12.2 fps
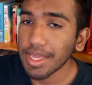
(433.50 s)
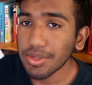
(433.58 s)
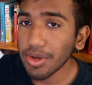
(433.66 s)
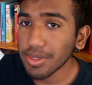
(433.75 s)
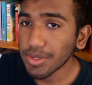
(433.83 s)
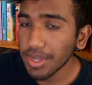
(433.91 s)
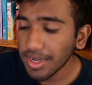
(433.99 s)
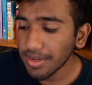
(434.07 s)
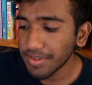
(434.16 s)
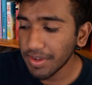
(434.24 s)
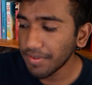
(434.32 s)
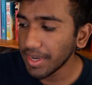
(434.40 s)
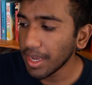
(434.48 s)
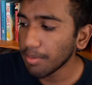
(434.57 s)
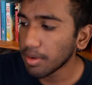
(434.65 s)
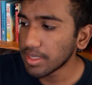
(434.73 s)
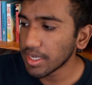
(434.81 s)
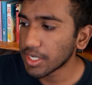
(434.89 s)
There's also a lot of stuff in here
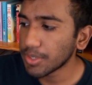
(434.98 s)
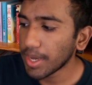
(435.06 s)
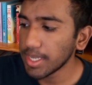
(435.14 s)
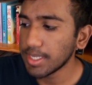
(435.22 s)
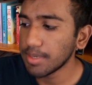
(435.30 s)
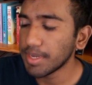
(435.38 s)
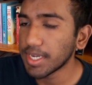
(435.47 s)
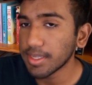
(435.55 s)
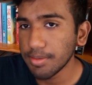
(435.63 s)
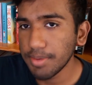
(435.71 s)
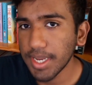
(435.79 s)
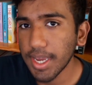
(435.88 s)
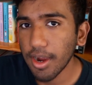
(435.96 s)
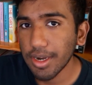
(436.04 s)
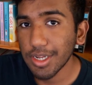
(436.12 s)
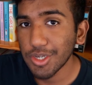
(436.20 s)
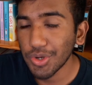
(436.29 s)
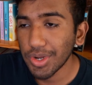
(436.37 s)
about sexuality because the main
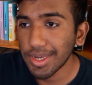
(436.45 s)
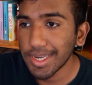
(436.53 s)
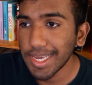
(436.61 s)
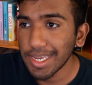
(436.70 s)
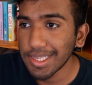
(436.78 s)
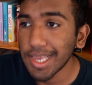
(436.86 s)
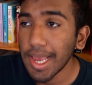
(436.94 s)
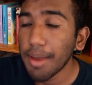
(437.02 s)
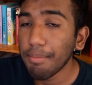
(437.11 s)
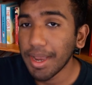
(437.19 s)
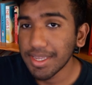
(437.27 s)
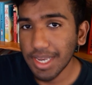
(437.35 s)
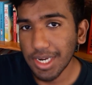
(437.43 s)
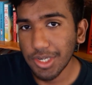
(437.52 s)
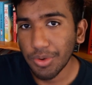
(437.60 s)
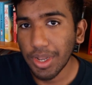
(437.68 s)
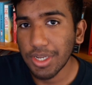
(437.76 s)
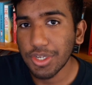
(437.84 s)
character, Jordan, is
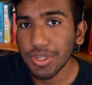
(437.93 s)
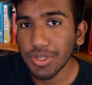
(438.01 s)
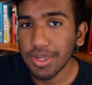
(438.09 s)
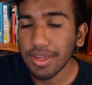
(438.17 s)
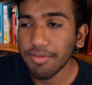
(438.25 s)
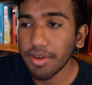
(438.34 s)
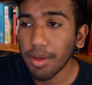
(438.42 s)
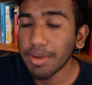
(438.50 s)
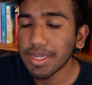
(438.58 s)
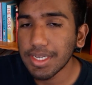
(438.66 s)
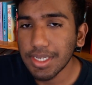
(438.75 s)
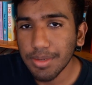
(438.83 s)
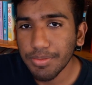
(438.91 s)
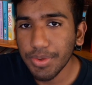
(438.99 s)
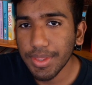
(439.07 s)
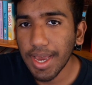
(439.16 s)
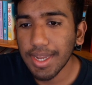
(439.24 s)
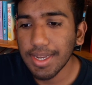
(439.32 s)
bisexual and she's sort of coming to terms
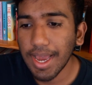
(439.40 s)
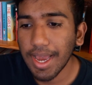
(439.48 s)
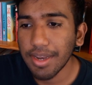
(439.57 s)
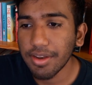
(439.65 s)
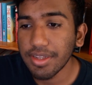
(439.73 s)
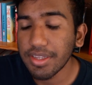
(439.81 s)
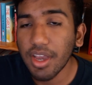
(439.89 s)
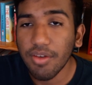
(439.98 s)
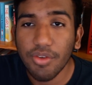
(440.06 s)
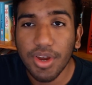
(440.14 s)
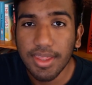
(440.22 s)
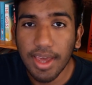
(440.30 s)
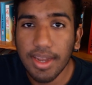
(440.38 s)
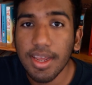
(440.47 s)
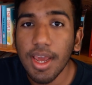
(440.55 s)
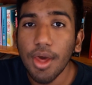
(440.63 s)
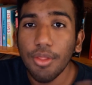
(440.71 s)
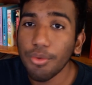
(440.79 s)
with that and discovering that
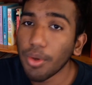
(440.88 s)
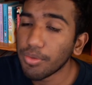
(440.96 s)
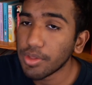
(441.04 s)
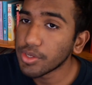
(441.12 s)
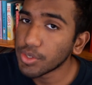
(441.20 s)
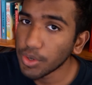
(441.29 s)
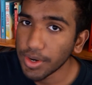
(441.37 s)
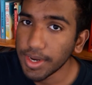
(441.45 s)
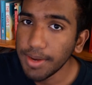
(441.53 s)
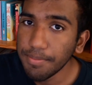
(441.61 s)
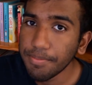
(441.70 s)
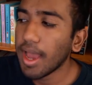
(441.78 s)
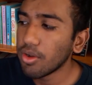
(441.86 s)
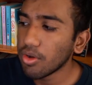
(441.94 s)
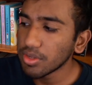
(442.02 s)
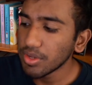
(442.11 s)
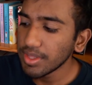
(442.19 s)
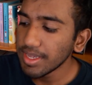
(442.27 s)
throughout the story. And
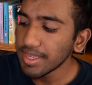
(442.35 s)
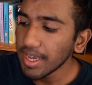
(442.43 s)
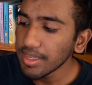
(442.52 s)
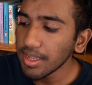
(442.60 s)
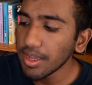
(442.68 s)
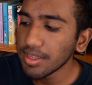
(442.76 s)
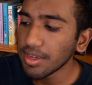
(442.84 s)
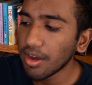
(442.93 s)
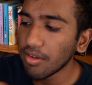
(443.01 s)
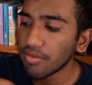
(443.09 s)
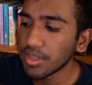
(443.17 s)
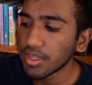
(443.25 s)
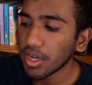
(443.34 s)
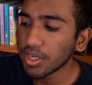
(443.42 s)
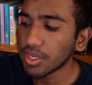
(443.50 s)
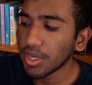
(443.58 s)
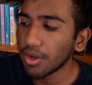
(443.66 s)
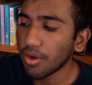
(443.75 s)
also this has a lot of
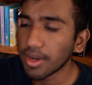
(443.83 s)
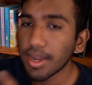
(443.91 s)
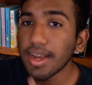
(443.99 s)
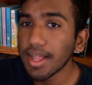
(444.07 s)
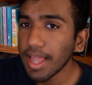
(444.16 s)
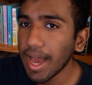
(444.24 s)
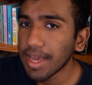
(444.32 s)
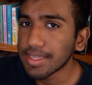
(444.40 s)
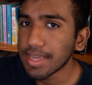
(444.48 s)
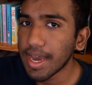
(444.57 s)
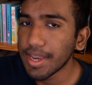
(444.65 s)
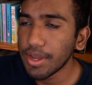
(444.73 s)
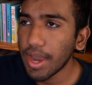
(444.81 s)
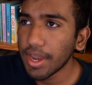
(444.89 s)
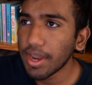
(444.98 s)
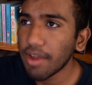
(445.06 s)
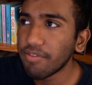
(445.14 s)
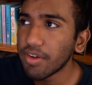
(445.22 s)
discussion on class, and
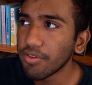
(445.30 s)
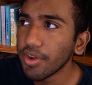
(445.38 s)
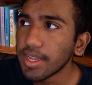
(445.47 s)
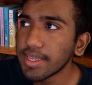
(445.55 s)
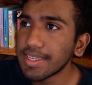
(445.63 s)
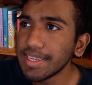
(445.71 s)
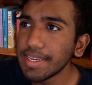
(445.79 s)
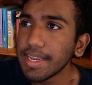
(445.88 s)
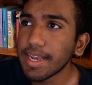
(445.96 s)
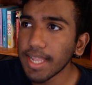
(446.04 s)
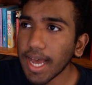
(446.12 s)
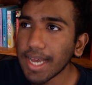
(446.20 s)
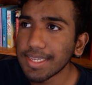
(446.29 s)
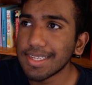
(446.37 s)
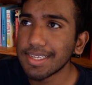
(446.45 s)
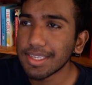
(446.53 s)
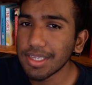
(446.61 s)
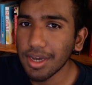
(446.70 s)
I've never really seen class
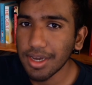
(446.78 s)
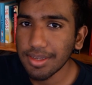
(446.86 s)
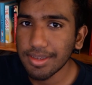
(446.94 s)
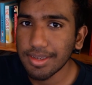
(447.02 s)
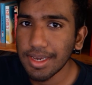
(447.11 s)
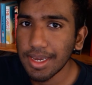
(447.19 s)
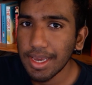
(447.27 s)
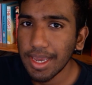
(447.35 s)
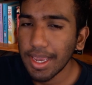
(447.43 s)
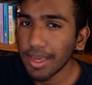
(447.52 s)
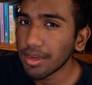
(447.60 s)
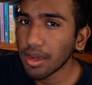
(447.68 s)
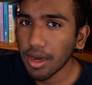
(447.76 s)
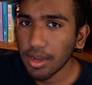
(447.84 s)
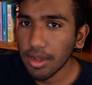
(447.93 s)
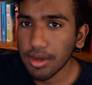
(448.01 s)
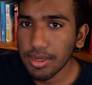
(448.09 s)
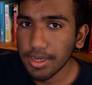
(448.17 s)
discussed in young
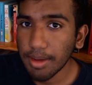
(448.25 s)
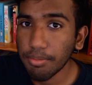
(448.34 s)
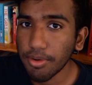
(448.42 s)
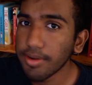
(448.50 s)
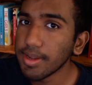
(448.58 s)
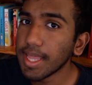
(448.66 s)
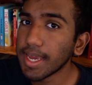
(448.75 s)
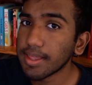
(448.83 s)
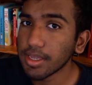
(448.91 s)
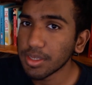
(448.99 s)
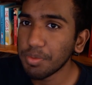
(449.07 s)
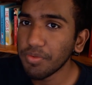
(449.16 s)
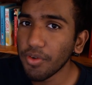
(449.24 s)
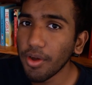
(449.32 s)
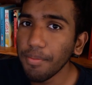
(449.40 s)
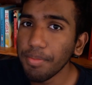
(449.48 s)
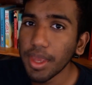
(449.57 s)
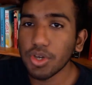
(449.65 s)
adult contemporary like this
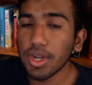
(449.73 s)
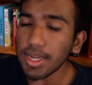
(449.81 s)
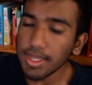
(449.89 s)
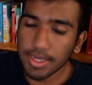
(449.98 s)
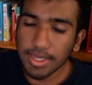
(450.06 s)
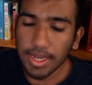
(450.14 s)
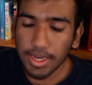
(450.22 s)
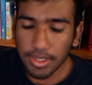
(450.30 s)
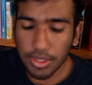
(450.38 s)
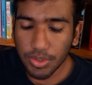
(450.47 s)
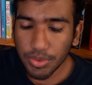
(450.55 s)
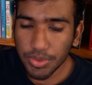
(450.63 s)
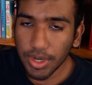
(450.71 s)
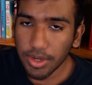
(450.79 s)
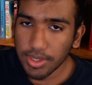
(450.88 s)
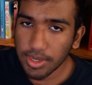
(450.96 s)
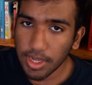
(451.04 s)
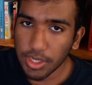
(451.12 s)
before. Jordan is attending the school
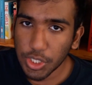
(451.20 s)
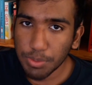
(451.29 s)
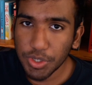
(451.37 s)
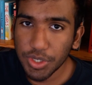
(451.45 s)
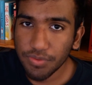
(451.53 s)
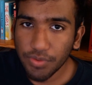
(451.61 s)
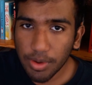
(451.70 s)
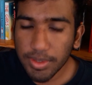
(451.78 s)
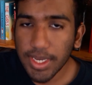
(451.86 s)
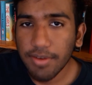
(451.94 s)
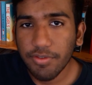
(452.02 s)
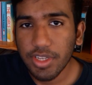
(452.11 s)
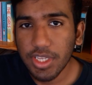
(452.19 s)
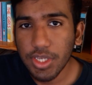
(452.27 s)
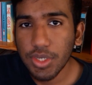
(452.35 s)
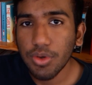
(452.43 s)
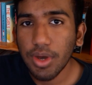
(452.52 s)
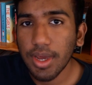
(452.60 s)
on scholarship. She's from San
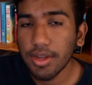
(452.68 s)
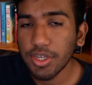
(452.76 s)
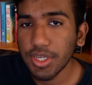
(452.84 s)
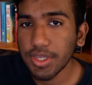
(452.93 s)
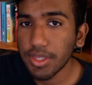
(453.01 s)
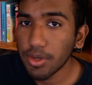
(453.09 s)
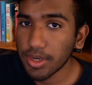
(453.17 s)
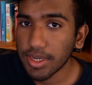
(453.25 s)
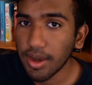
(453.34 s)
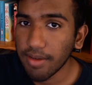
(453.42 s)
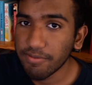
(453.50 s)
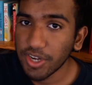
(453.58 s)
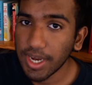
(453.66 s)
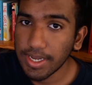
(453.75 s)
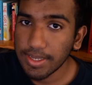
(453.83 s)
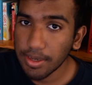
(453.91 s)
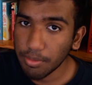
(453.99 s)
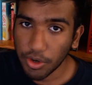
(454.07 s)
Francisco and she's the daughter of
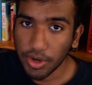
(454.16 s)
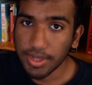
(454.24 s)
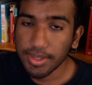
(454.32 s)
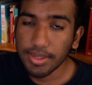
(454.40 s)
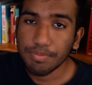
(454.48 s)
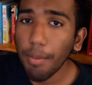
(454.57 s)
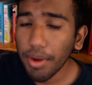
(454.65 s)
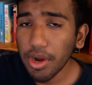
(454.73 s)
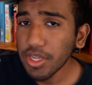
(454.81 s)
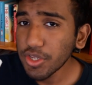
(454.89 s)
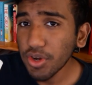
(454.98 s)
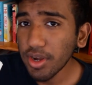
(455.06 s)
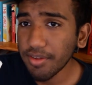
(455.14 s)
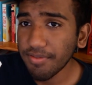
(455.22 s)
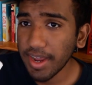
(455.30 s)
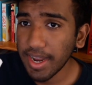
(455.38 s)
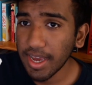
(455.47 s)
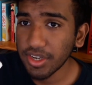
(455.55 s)
Chinese immigrants. Her parents struggle
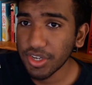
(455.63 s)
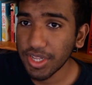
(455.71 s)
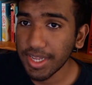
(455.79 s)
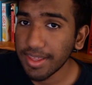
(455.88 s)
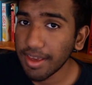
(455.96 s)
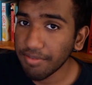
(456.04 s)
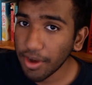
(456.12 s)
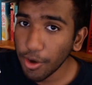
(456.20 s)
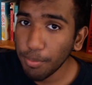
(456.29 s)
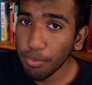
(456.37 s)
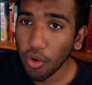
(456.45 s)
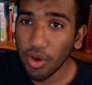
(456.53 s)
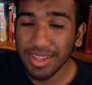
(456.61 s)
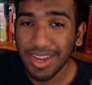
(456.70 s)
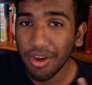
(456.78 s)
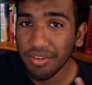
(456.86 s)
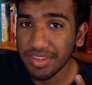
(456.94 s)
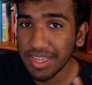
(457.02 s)
financially. They're very poor.
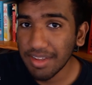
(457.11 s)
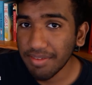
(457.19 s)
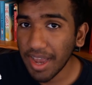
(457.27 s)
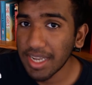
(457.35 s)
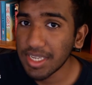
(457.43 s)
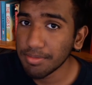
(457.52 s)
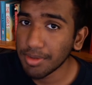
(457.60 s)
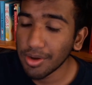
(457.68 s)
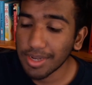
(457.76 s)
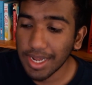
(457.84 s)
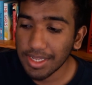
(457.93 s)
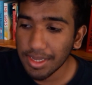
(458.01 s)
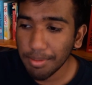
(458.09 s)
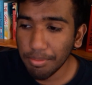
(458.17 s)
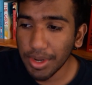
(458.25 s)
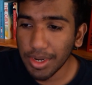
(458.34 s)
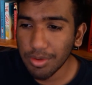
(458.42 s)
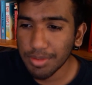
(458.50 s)
They often live hand to mouth. At some
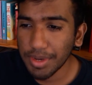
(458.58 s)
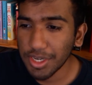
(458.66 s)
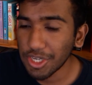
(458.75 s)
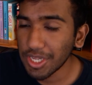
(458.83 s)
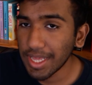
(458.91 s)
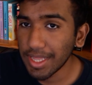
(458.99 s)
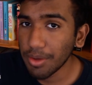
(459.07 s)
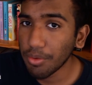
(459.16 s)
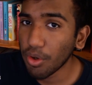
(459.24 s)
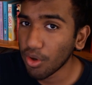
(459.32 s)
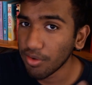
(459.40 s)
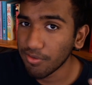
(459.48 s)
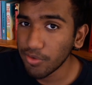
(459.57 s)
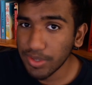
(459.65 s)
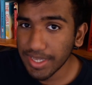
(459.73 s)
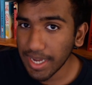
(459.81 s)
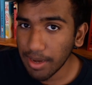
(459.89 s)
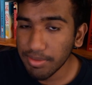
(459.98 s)
point it was mentioned that they were on
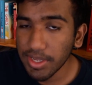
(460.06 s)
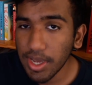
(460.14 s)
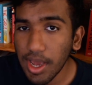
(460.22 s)
food stamps.